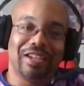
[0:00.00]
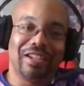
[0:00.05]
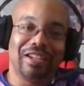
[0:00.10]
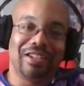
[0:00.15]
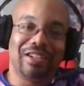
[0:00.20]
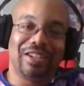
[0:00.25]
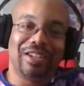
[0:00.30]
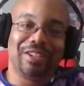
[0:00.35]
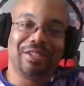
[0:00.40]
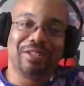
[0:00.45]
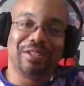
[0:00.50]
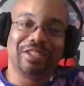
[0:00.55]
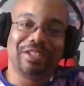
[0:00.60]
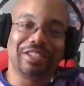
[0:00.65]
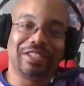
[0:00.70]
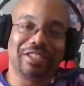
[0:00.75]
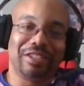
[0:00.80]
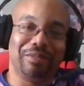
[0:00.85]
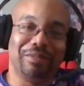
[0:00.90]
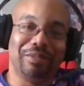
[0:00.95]
I know
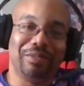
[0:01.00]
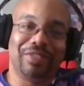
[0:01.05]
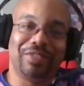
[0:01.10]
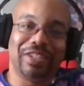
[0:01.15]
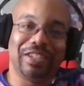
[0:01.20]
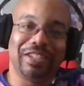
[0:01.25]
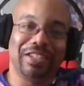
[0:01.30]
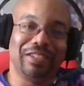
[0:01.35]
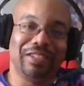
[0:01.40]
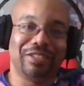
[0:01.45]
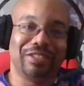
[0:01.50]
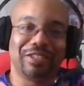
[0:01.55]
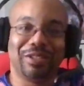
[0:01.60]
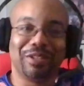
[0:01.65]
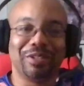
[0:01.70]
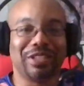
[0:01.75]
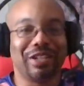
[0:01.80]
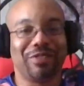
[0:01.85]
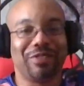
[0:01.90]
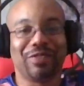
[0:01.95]
this shit gonna be funny.
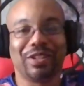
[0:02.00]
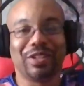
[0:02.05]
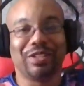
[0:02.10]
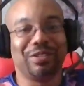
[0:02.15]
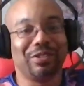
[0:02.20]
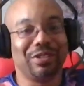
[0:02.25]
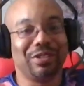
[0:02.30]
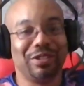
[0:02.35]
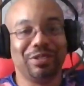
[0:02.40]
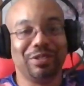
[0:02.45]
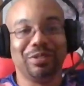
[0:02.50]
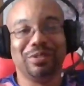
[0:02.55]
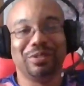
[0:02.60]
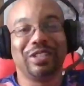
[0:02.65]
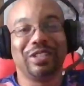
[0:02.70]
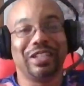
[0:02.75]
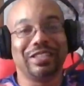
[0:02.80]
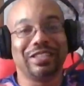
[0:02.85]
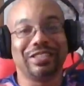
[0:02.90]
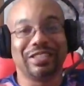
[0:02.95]
So without further ado,
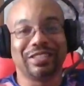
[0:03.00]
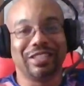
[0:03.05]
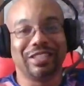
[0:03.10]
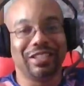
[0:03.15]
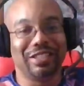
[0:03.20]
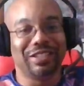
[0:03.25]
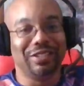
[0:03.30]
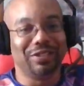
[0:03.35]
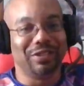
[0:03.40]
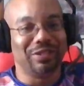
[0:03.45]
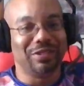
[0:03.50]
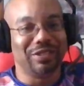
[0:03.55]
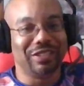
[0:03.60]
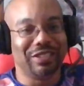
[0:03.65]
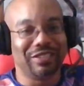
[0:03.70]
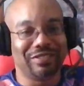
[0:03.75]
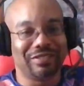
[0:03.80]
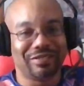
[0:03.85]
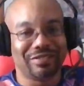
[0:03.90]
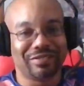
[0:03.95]
let's just get into
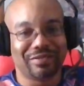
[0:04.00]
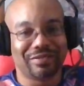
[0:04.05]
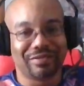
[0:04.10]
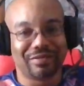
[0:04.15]
it.